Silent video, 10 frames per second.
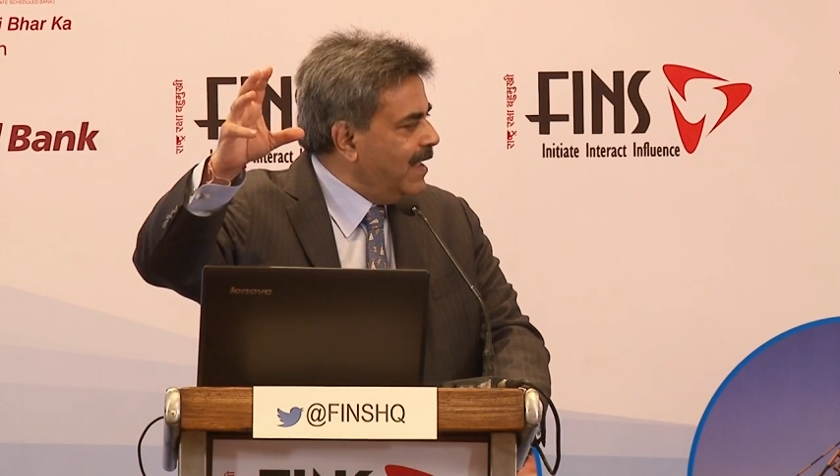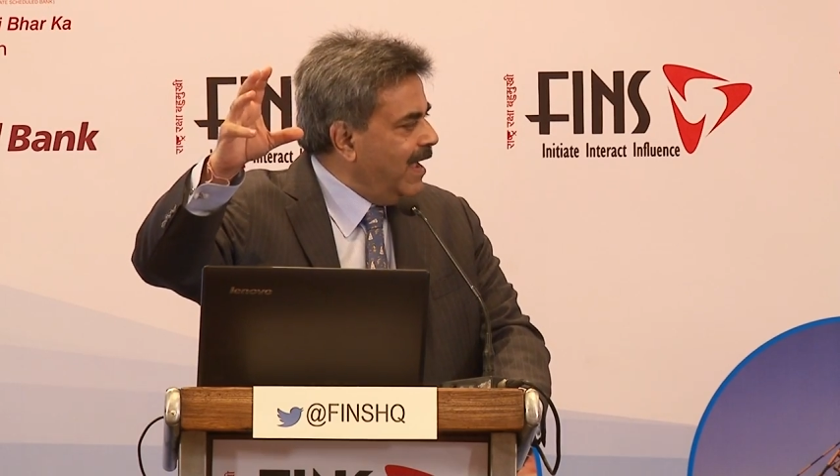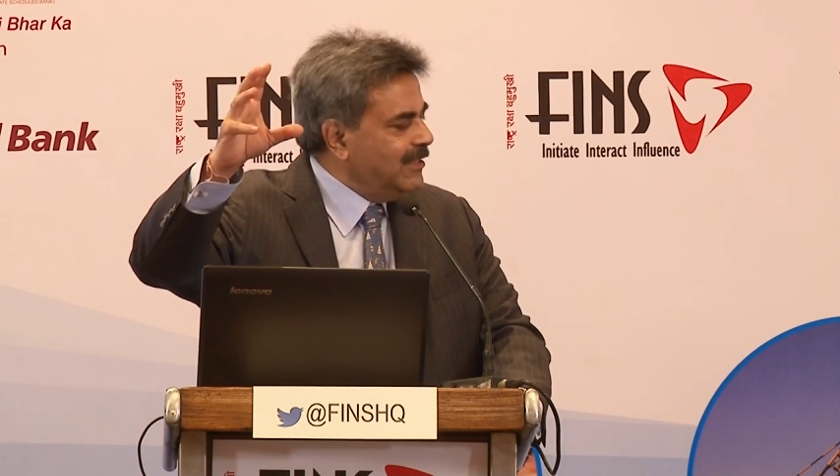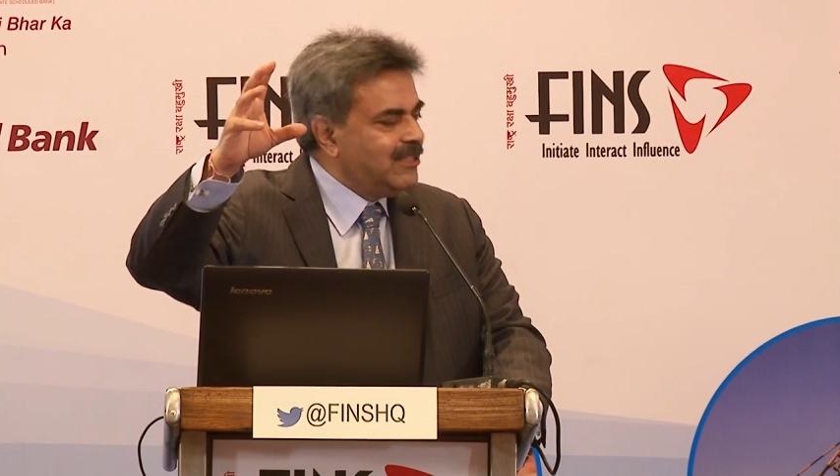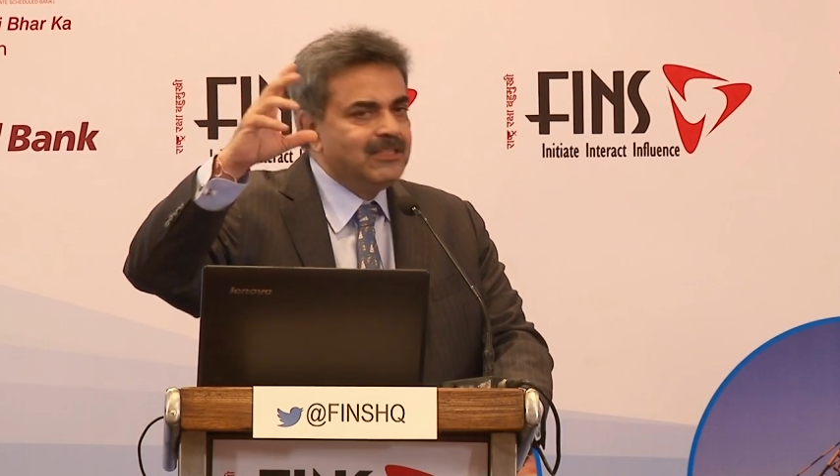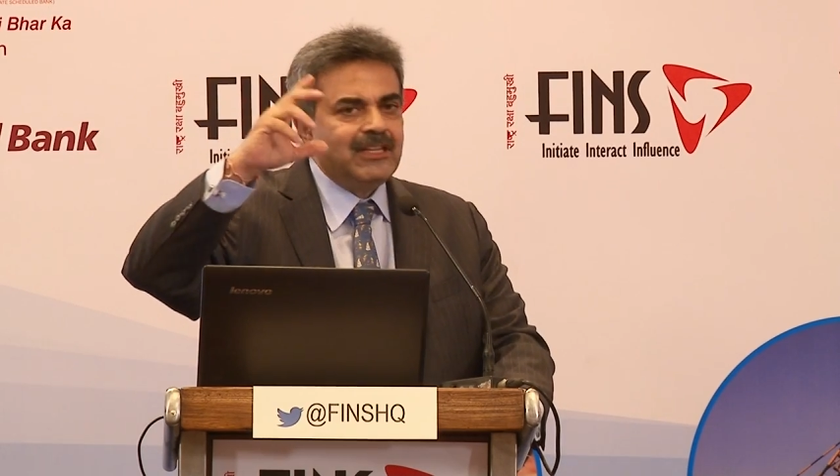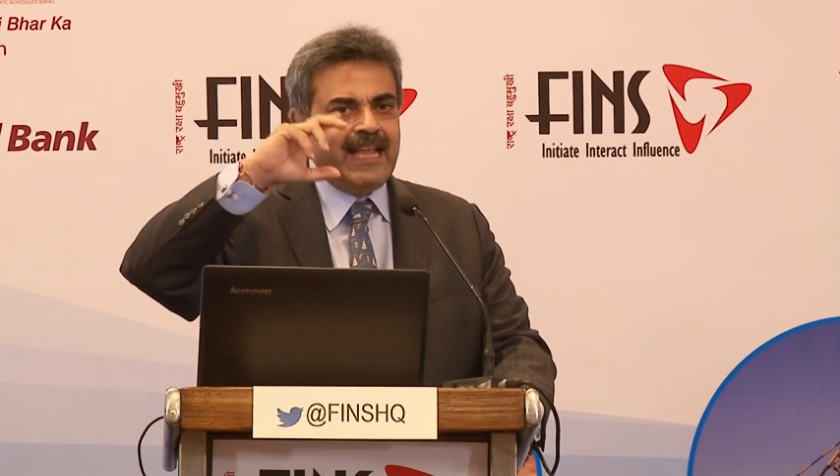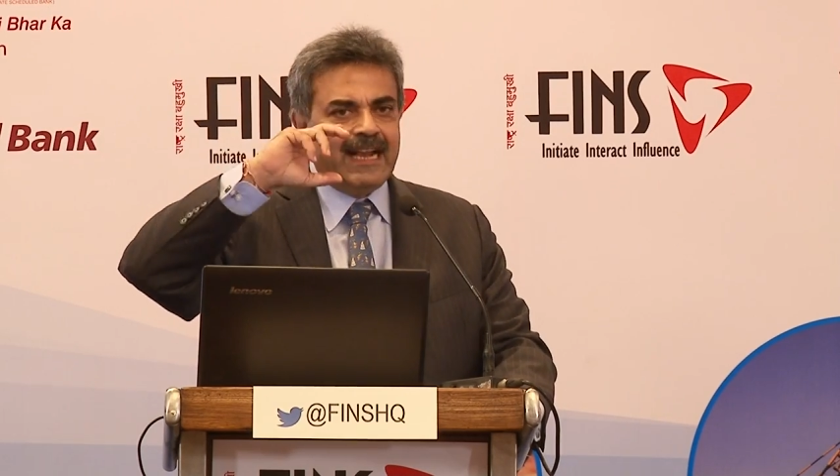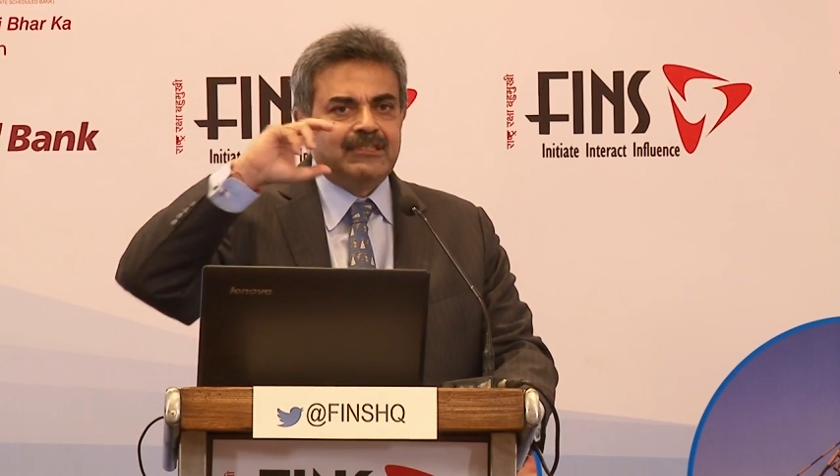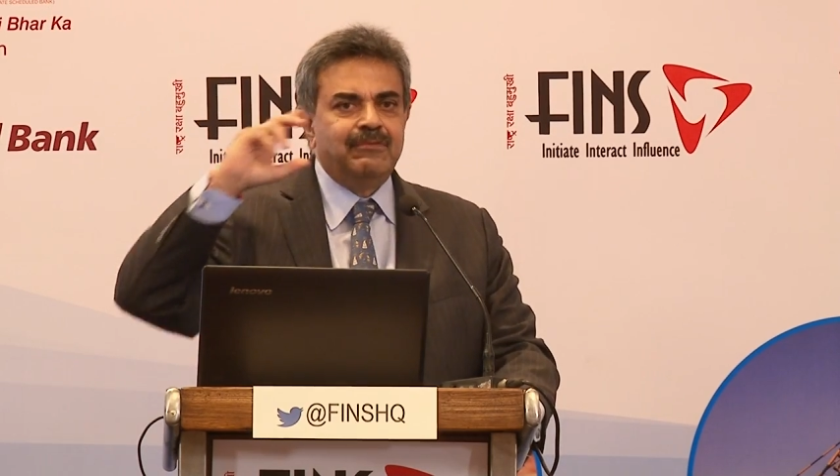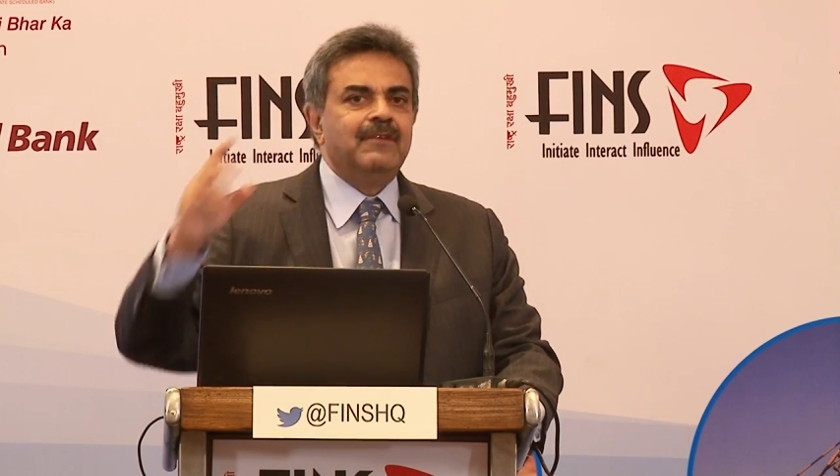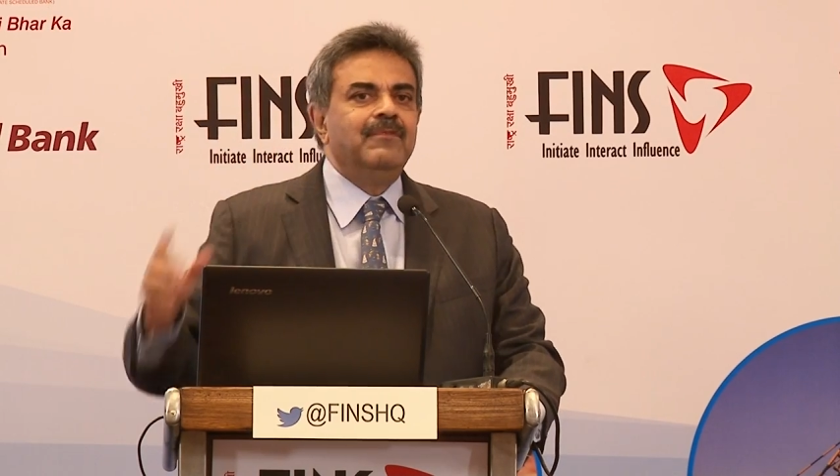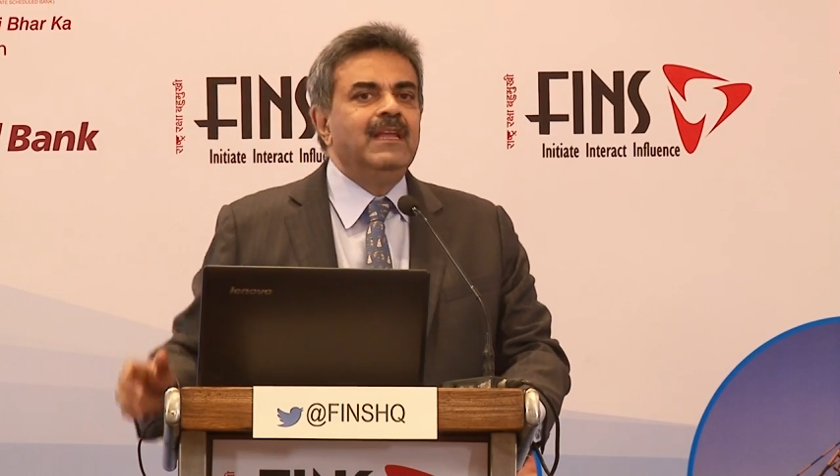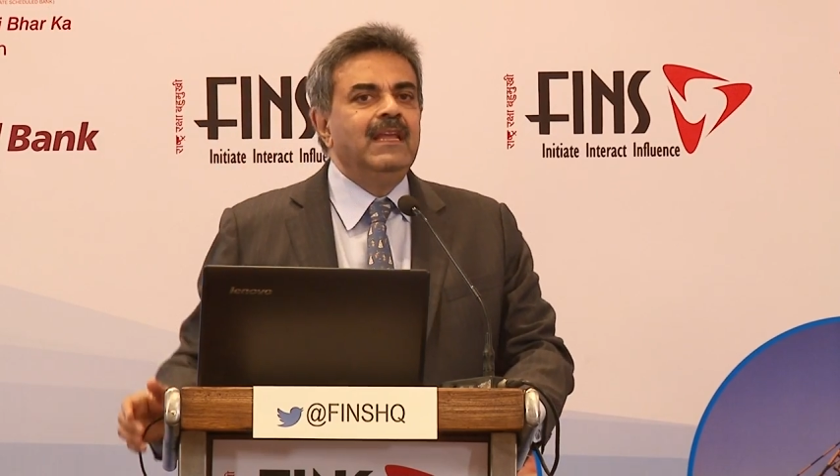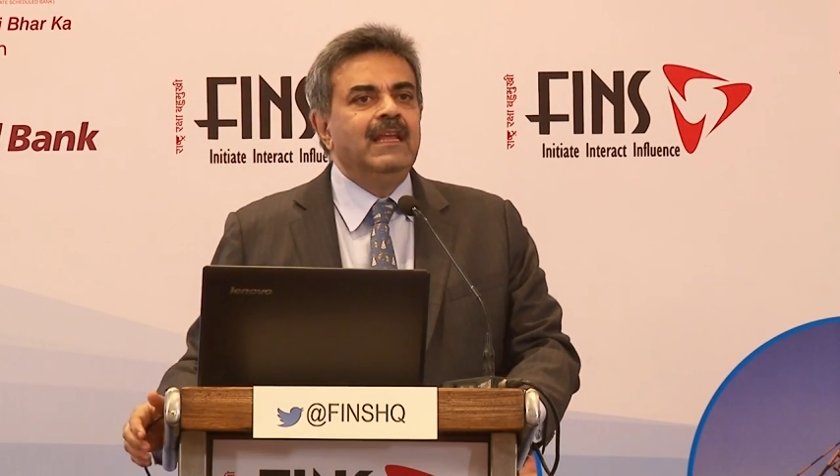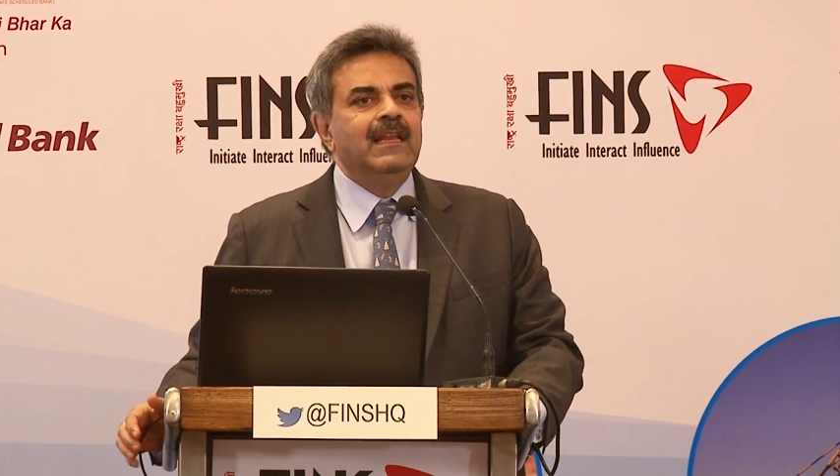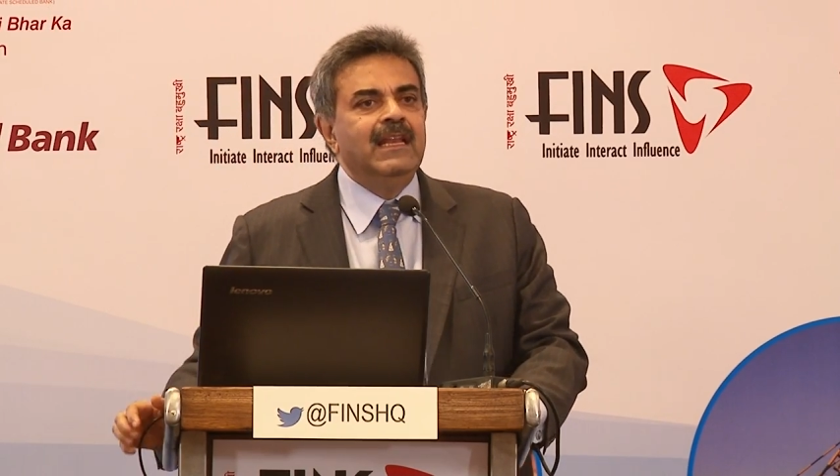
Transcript: I think that that's where we